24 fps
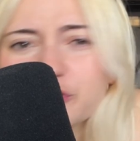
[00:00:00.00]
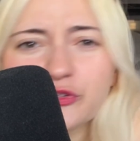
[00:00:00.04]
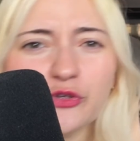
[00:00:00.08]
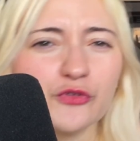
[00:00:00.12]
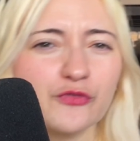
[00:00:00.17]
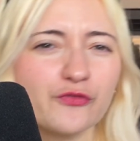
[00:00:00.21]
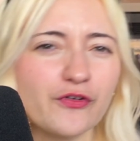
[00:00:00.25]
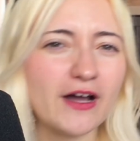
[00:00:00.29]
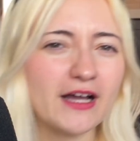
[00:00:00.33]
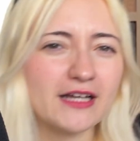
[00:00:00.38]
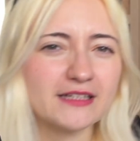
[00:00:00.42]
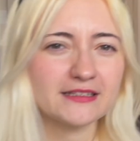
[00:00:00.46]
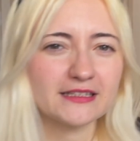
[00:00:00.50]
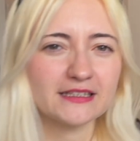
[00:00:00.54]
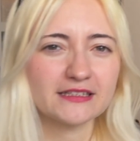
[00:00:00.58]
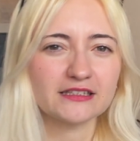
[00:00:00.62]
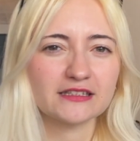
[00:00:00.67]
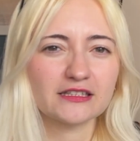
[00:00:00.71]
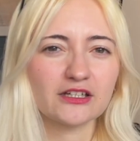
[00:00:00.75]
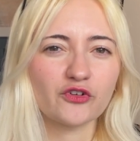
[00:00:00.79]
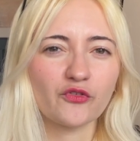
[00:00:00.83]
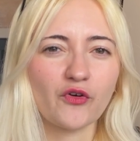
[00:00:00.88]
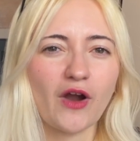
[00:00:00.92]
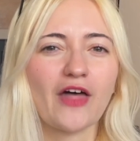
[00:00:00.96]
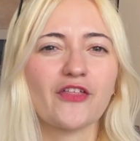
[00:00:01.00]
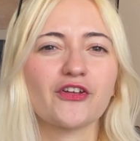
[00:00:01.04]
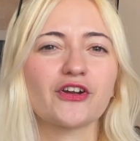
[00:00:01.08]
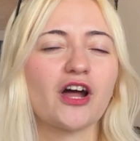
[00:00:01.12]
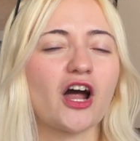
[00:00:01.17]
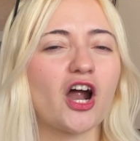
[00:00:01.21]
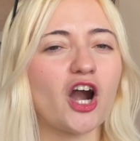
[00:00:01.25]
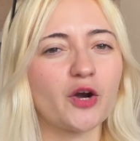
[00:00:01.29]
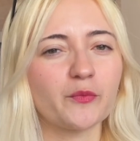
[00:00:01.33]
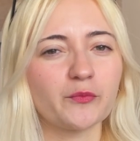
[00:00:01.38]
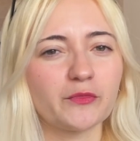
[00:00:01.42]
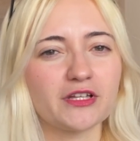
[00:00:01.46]
find it rather
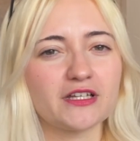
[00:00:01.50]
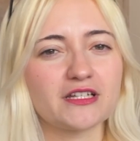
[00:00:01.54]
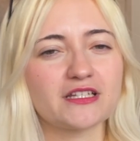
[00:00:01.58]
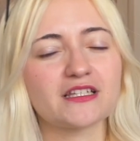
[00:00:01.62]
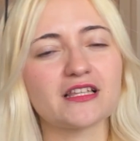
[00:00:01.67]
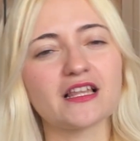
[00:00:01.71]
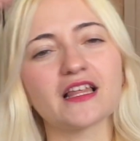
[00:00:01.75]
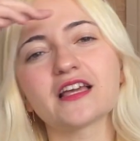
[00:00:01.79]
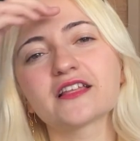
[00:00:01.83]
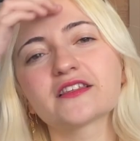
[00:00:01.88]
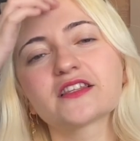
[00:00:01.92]
harmless. Like,